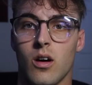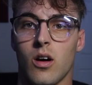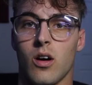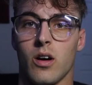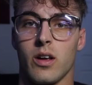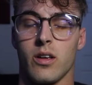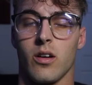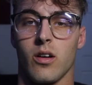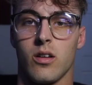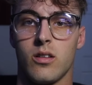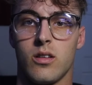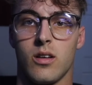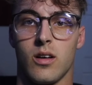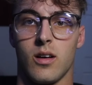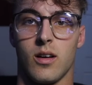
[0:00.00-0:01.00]
All right, y'all.
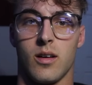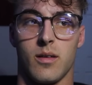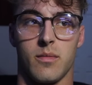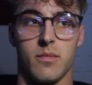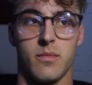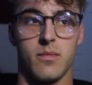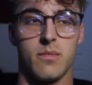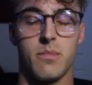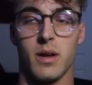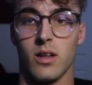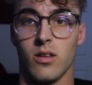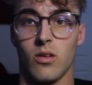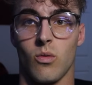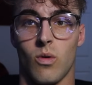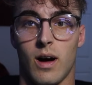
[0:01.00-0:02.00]
Um, been a
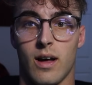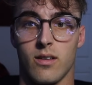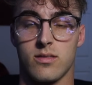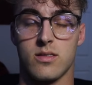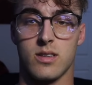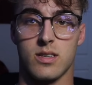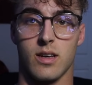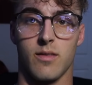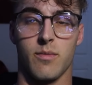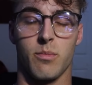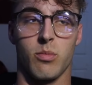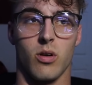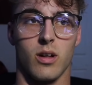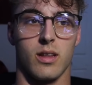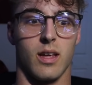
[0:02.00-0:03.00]
little while since I've
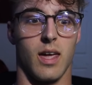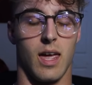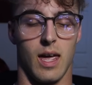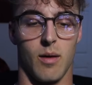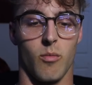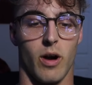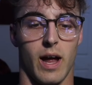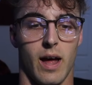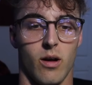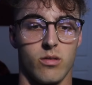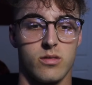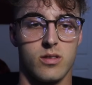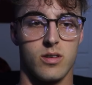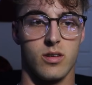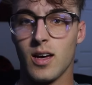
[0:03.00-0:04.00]
brought the camera
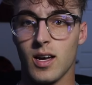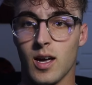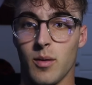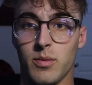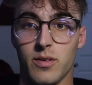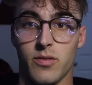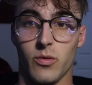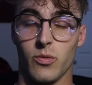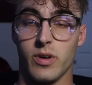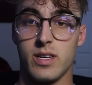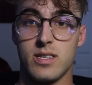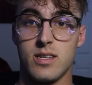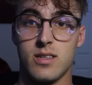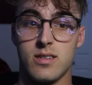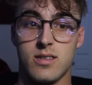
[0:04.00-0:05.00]
out. A couple different
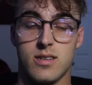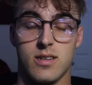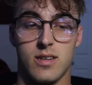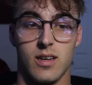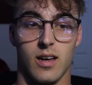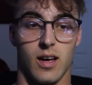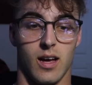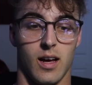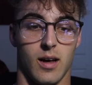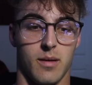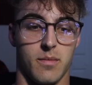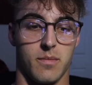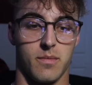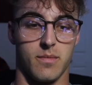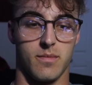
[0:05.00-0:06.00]
reasons.
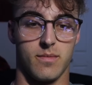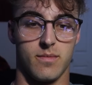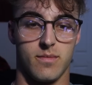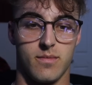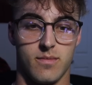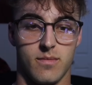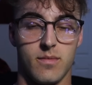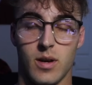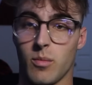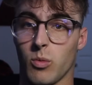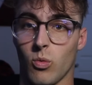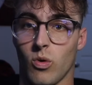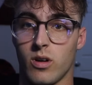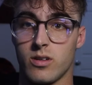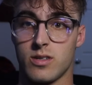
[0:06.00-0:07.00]
Um, number
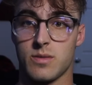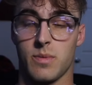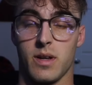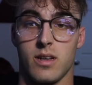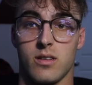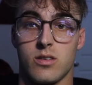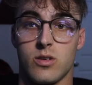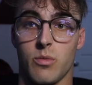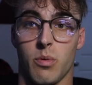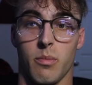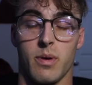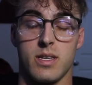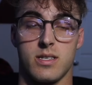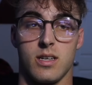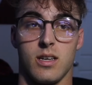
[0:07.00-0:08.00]
one, just been super
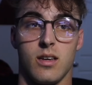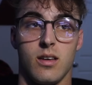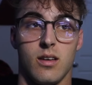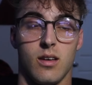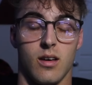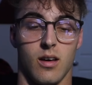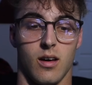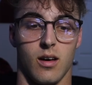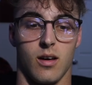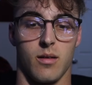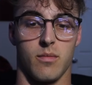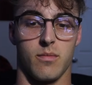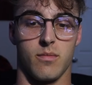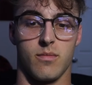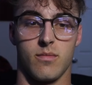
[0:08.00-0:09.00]
busy
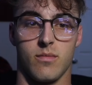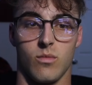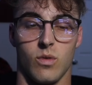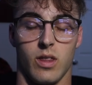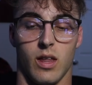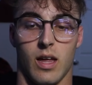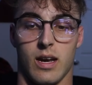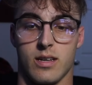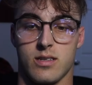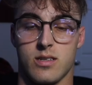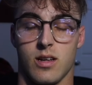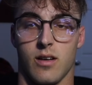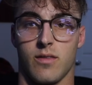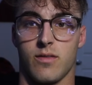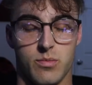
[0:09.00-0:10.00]
um, with a lot of
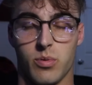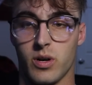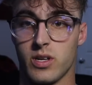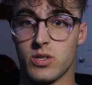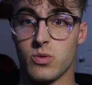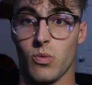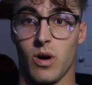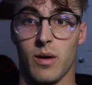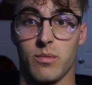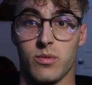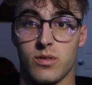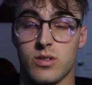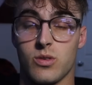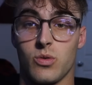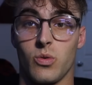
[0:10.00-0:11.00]
stuff. Pretty swamped
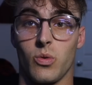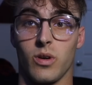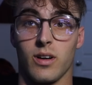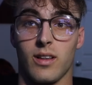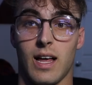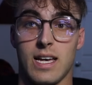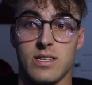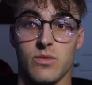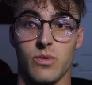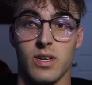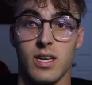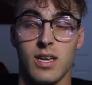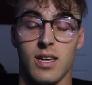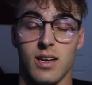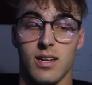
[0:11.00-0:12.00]
with schoolwork last
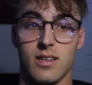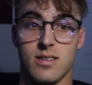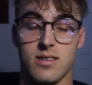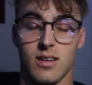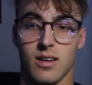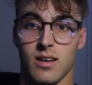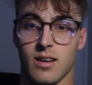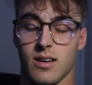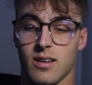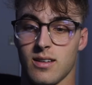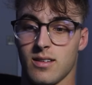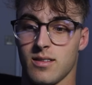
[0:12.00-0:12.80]
week. It has uh,